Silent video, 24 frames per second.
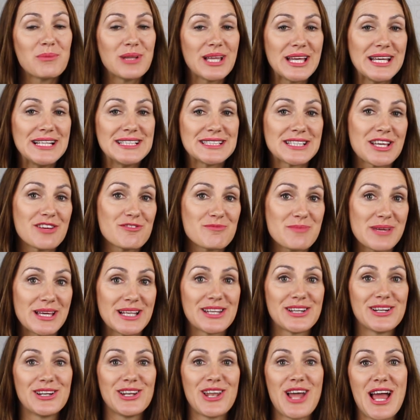please give me a
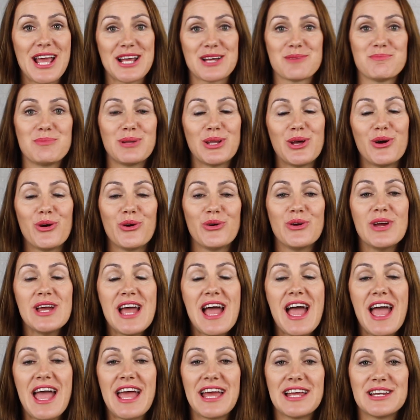little like below,
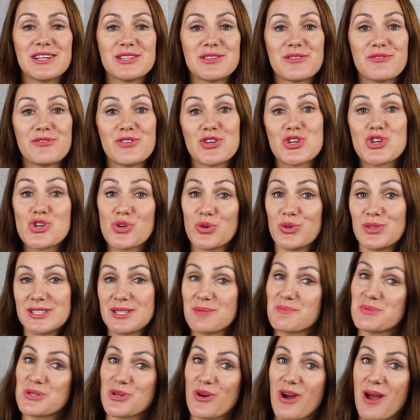and for sure
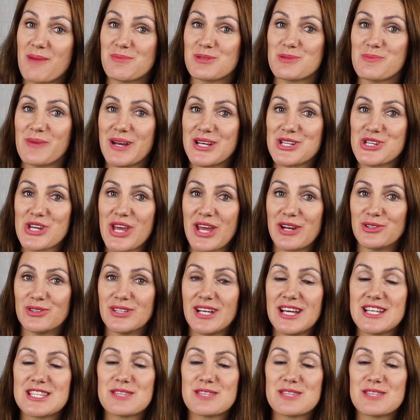subscribe to my channel,